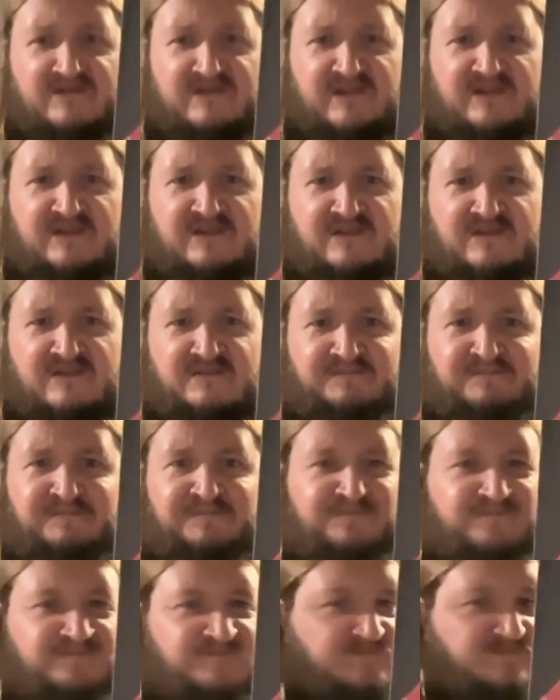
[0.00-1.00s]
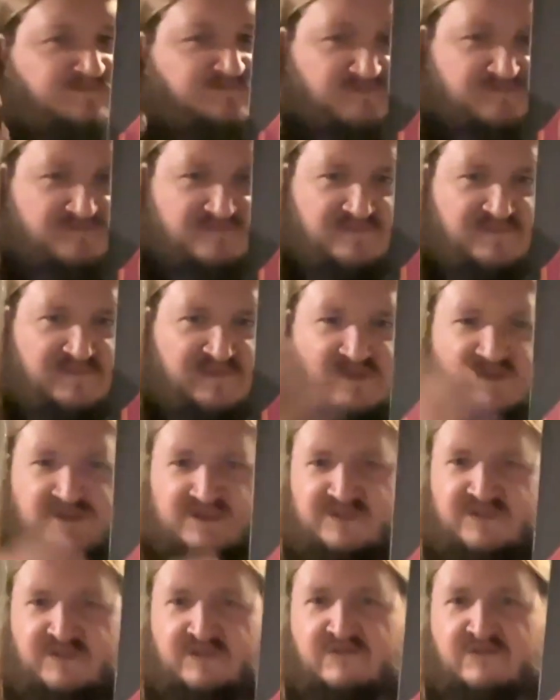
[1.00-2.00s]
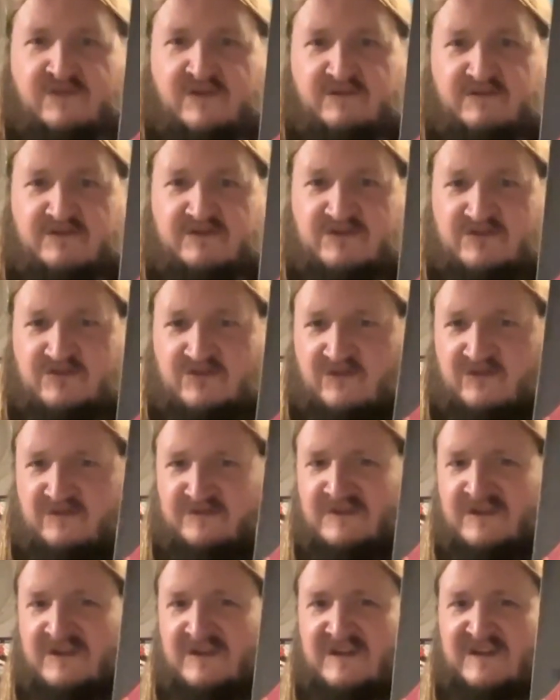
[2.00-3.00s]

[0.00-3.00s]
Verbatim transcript: later, it's still going strong.